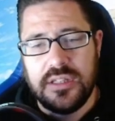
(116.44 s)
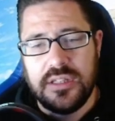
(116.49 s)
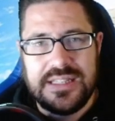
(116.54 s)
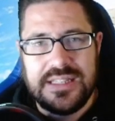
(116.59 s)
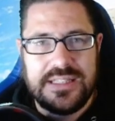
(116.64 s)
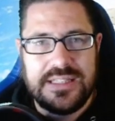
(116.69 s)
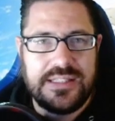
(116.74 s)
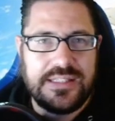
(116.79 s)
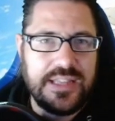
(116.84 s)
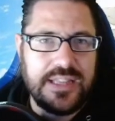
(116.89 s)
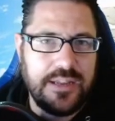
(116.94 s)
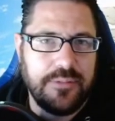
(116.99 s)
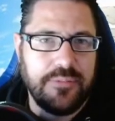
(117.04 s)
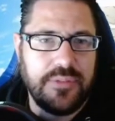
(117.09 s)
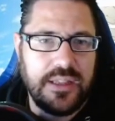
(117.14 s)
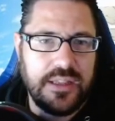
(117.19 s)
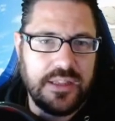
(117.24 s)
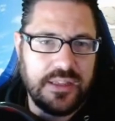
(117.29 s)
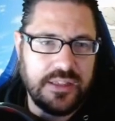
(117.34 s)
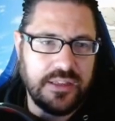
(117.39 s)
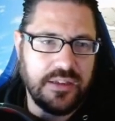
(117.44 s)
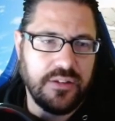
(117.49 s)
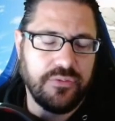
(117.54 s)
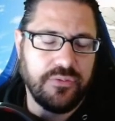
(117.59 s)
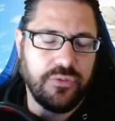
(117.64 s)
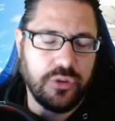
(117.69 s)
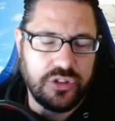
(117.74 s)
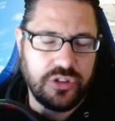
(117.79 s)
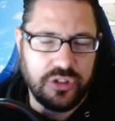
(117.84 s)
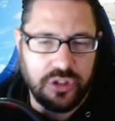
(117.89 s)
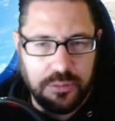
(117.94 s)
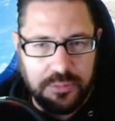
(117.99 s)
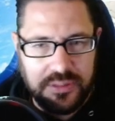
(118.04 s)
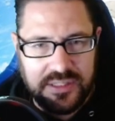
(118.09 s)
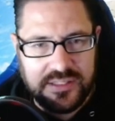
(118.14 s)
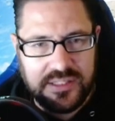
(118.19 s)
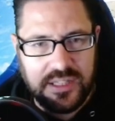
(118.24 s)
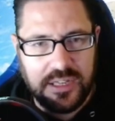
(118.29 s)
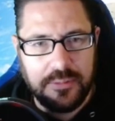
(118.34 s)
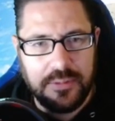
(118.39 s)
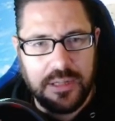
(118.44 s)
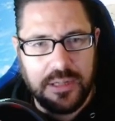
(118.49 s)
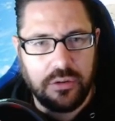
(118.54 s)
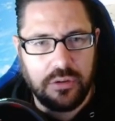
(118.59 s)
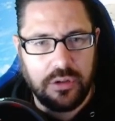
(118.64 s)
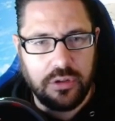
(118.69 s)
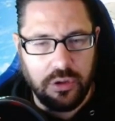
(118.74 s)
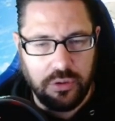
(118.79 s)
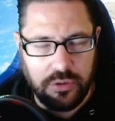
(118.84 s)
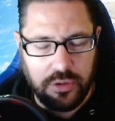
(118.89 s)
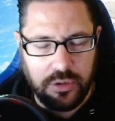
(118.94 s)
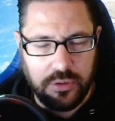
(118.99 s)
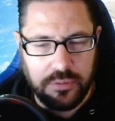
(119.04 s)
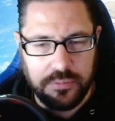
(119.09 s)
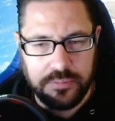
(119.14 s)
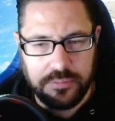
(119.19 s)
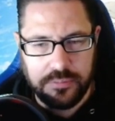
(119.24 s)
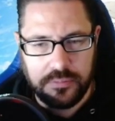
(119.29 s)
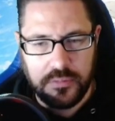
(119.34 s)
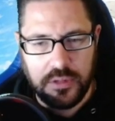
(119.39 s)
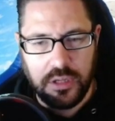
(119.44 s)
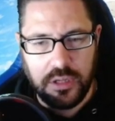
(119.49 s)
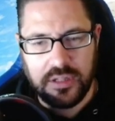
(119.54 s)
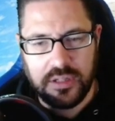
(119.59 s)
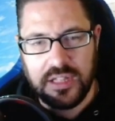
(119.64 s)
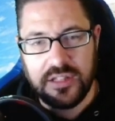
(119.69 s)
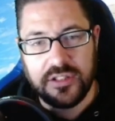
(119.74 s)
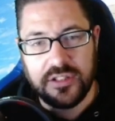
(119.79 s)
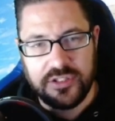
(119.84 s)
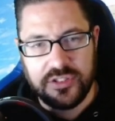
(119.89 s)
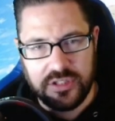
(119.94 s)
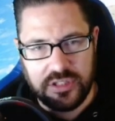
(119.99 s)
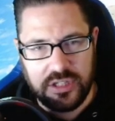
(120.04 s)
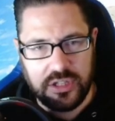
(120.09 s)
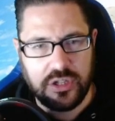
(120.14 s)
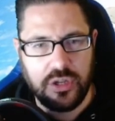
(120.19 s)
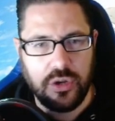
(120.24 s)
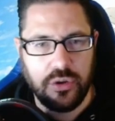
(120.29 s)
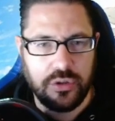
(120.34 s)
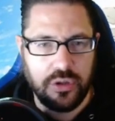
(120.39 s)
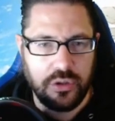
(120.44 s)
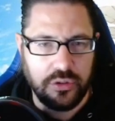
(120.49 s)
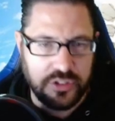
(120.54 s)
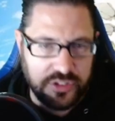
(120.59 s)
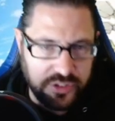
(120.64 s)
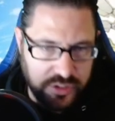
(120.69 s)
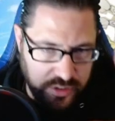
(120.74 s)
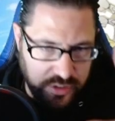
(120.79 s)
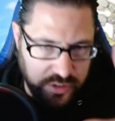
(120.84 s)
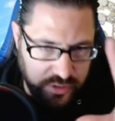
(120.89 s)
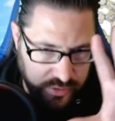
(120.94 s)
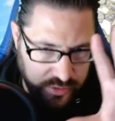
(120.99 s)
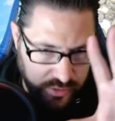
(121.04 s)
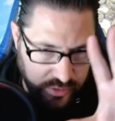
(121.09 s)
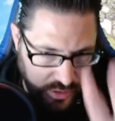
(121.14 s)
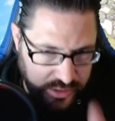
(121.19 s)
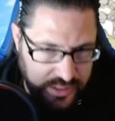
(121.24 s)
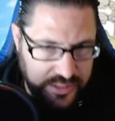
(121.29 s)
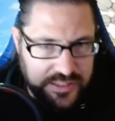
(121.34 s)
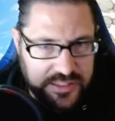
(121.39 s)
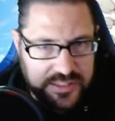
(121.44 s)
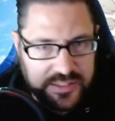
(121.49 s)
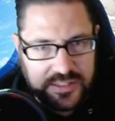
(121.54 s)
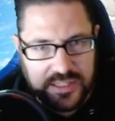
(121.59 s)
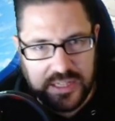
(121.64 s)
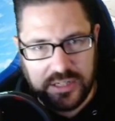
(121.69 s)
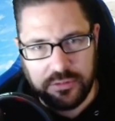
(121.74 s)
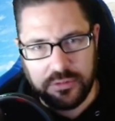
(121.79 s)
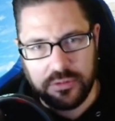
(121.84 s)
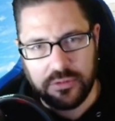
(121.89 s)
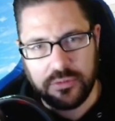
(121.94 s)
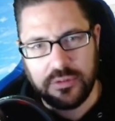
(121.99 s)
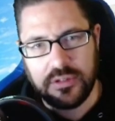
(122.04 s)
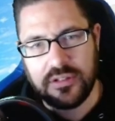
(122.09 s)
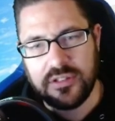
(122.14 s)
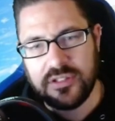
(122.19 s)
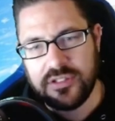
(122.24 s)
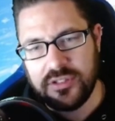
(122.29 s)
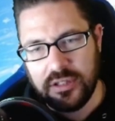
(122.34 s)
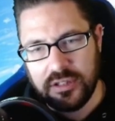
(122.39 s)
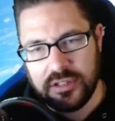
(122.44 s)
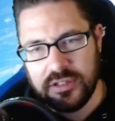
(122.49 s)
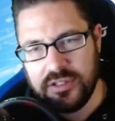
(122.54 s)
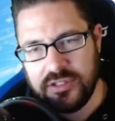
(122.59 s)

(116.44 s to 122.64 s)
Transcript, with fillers: same thing can unfortunately be said about Coco. Okay, let's look at Coco. Let's go look at this deck real quick. Let's look at the